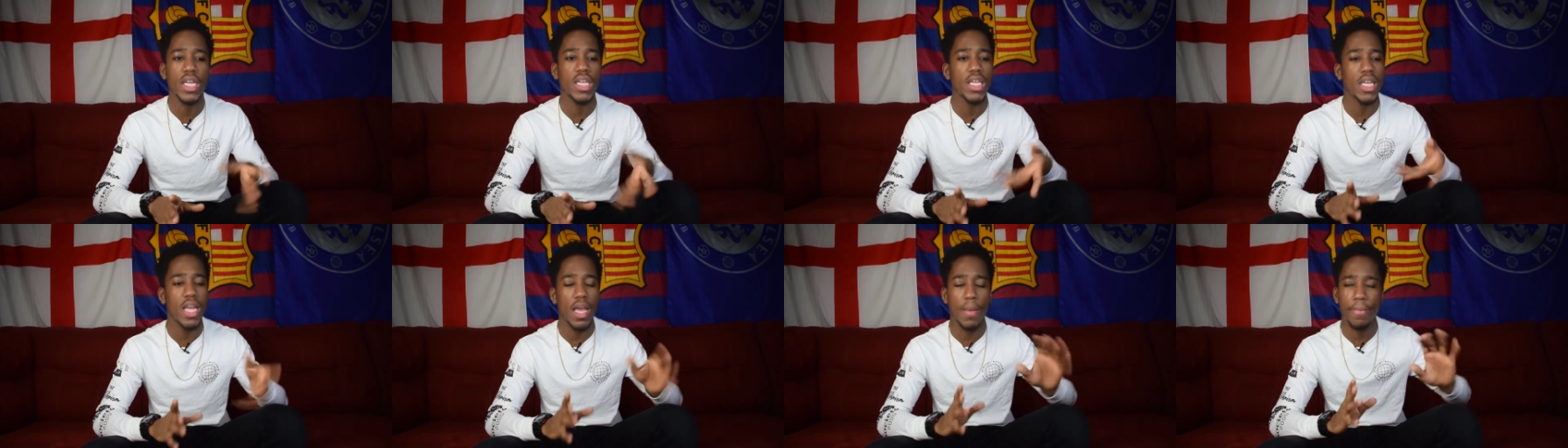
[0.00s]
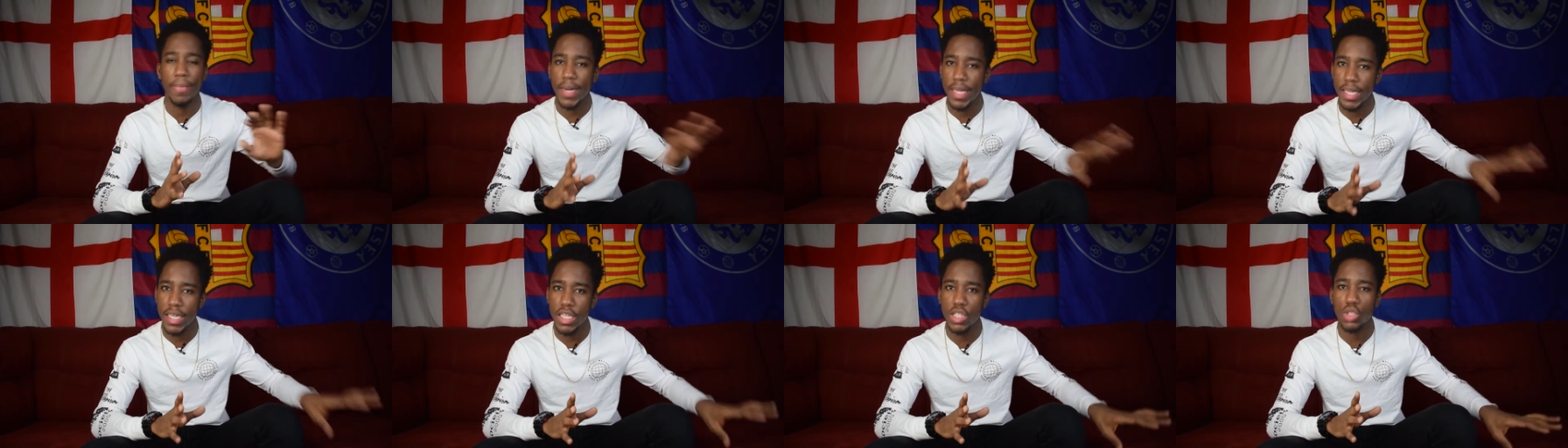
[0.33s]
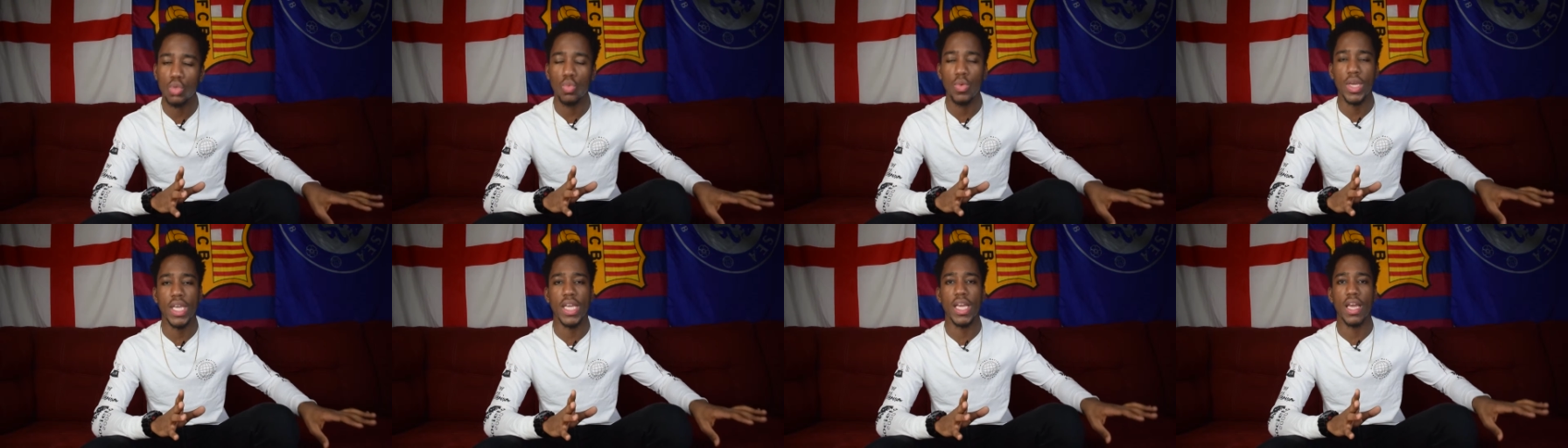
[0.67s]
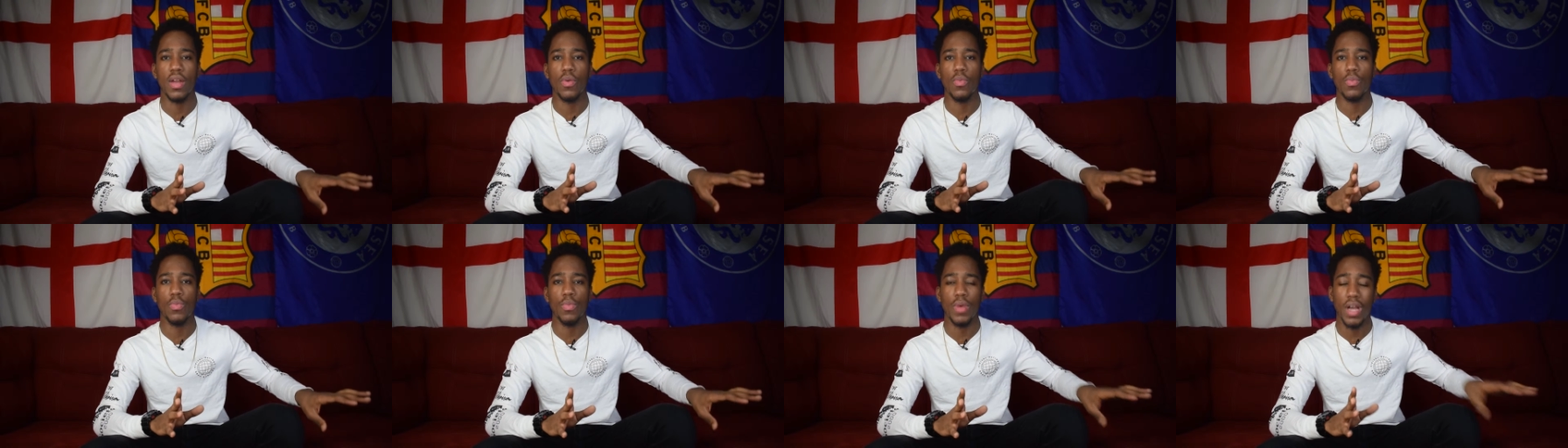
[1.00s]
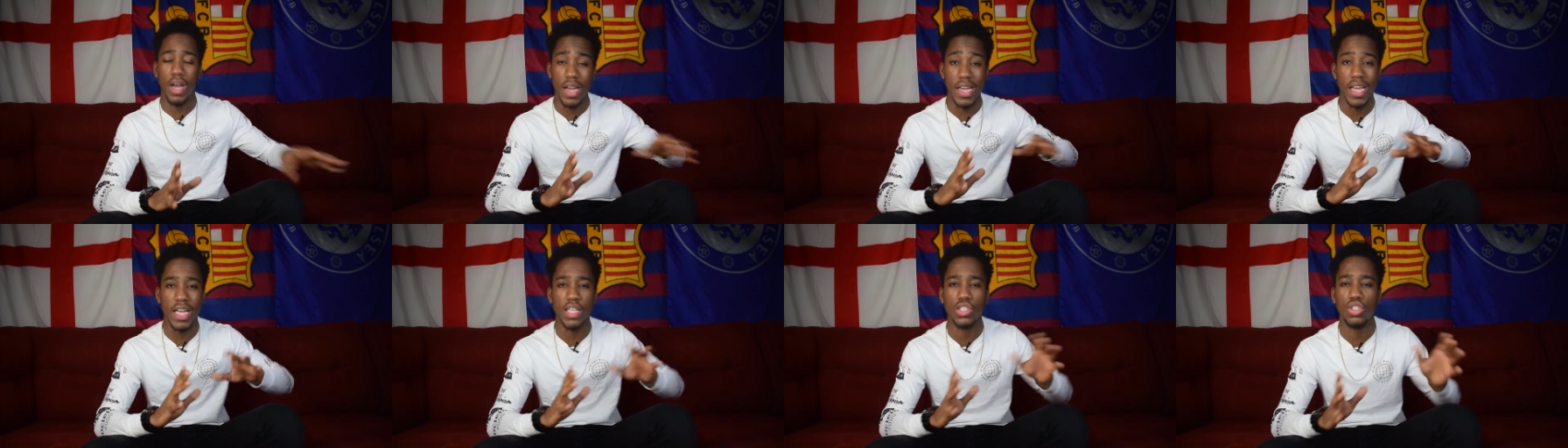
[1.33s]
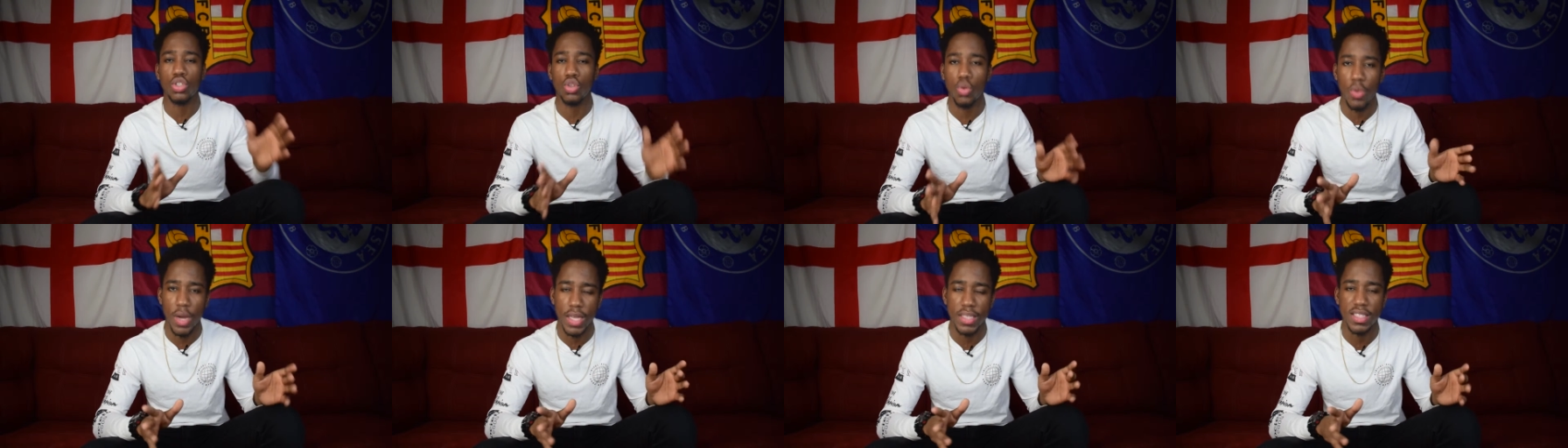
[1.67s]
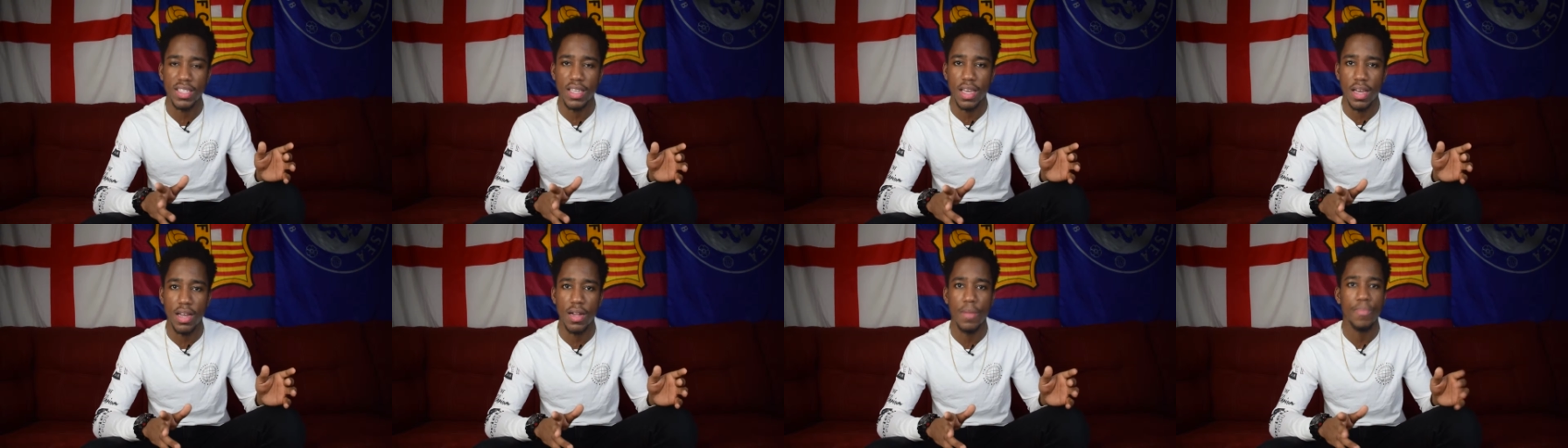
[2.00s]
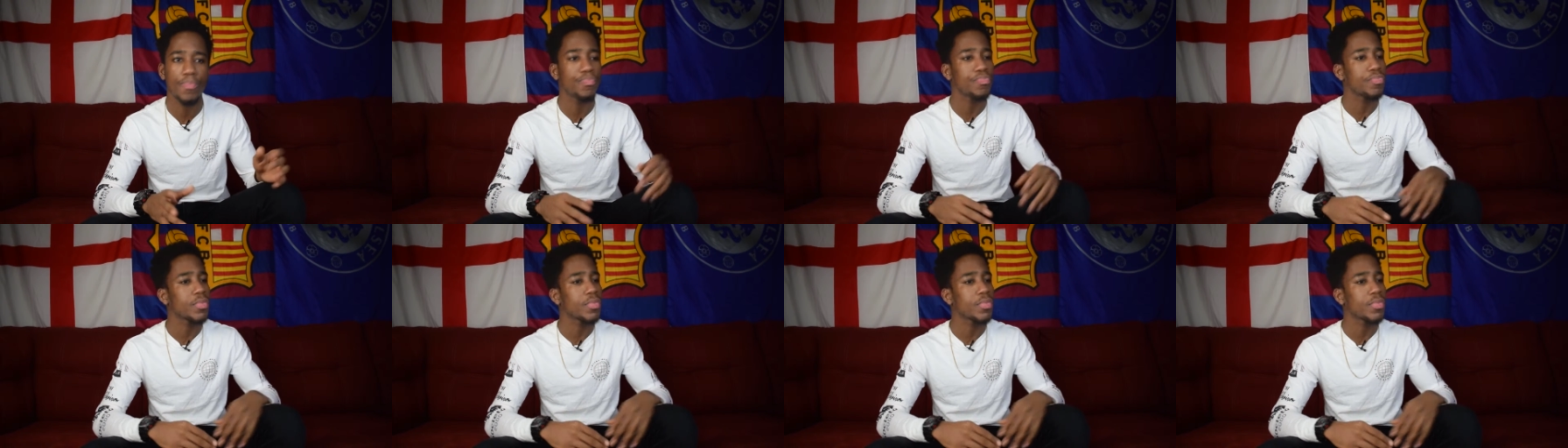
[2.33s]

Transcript: He didn't play this weekend against U S C A.